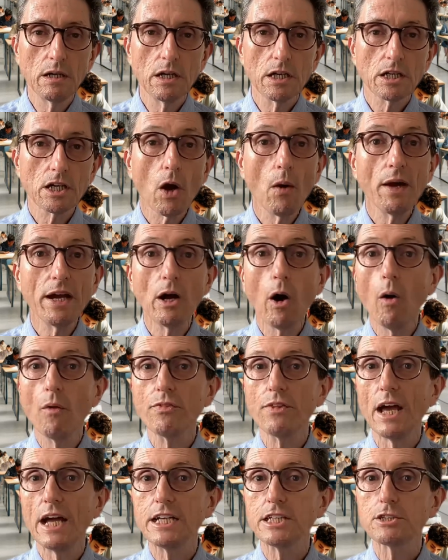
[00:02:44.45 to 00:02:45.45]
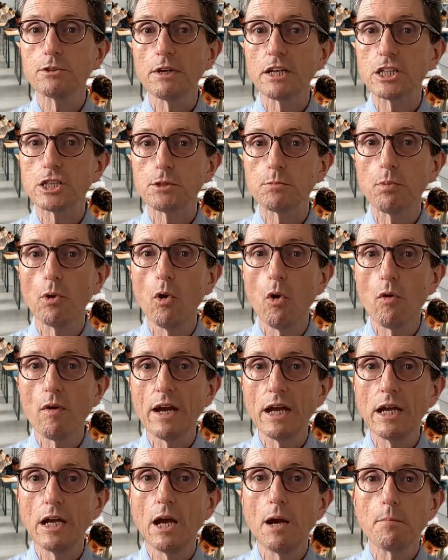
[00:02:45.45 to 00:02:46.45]
Going on then to
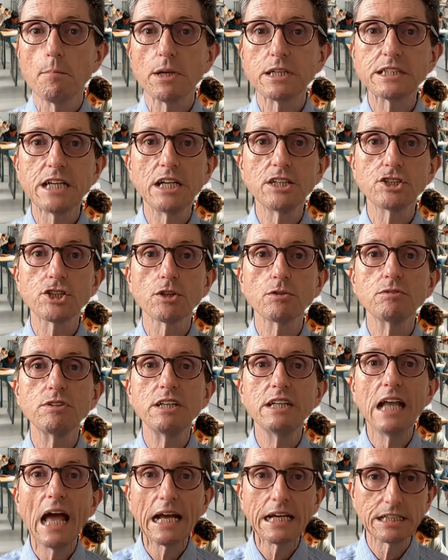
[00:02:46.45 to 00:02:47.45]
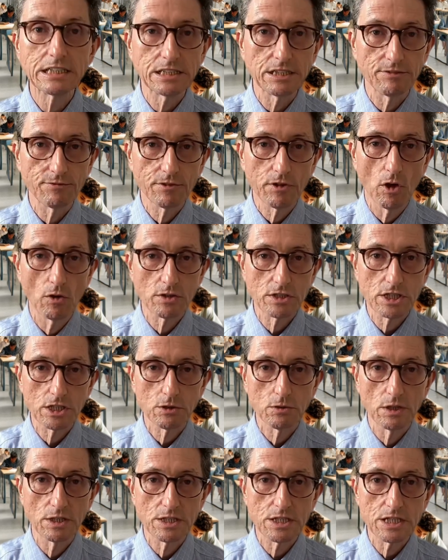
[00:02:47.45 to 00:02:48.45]
exploring potential negative
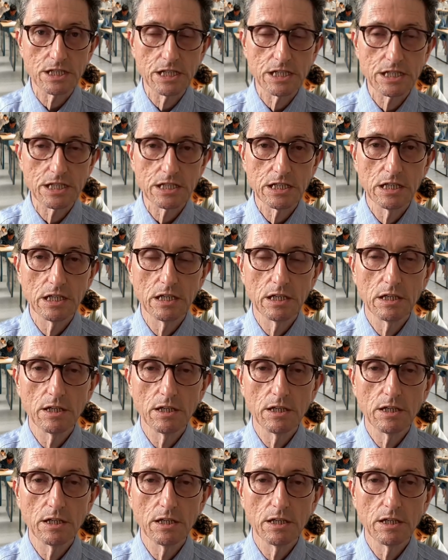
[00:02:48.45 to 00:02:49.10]
consequences,